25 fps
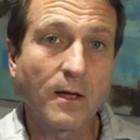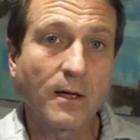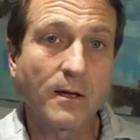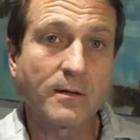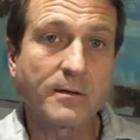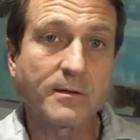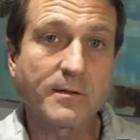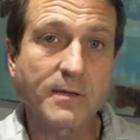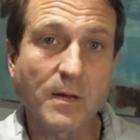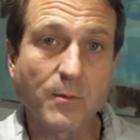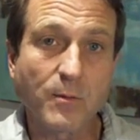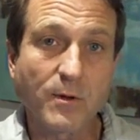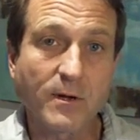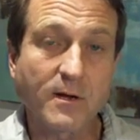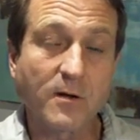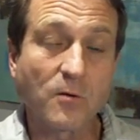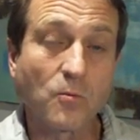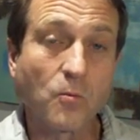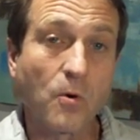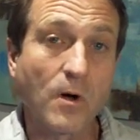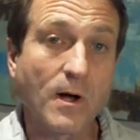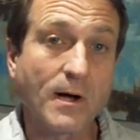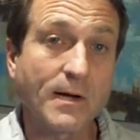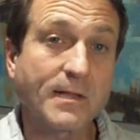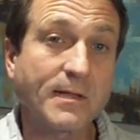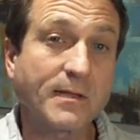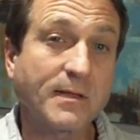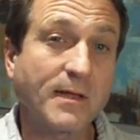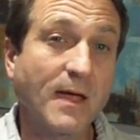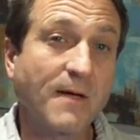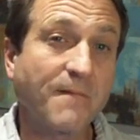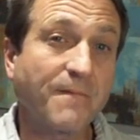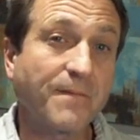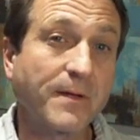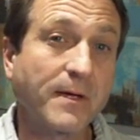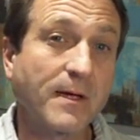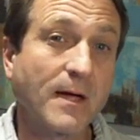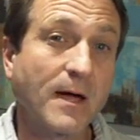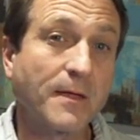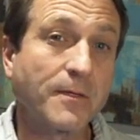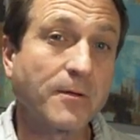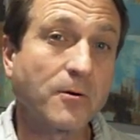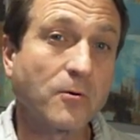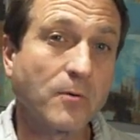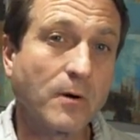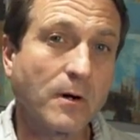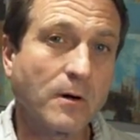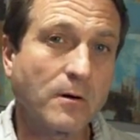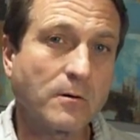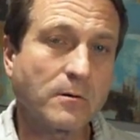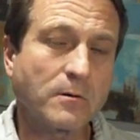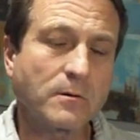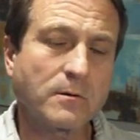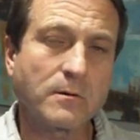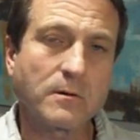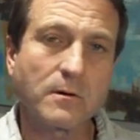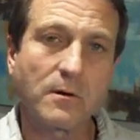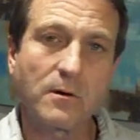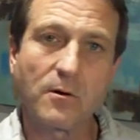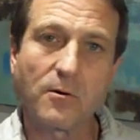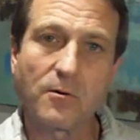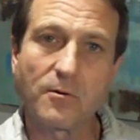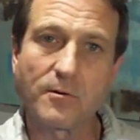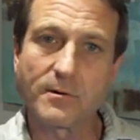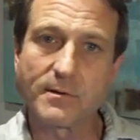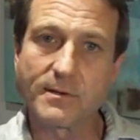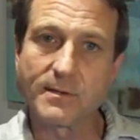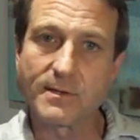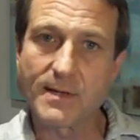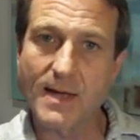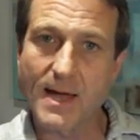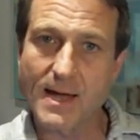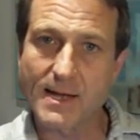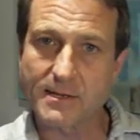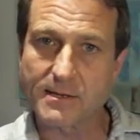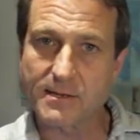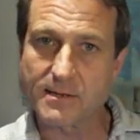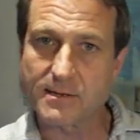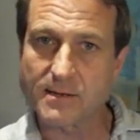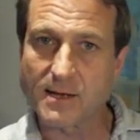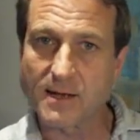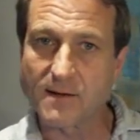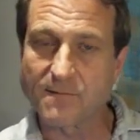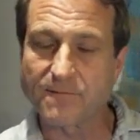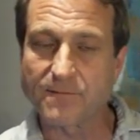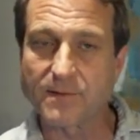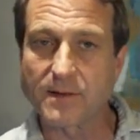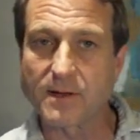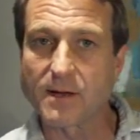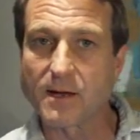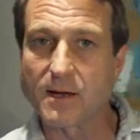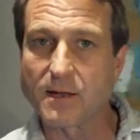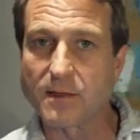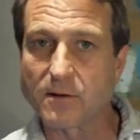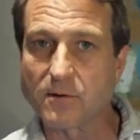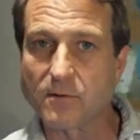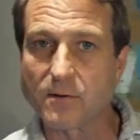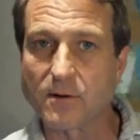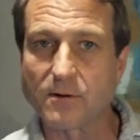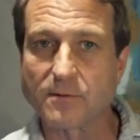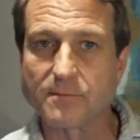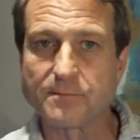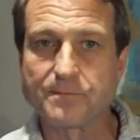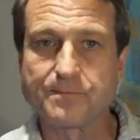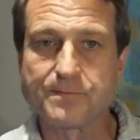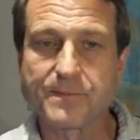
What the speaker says: someone can walk safely on their own or not safely on their own.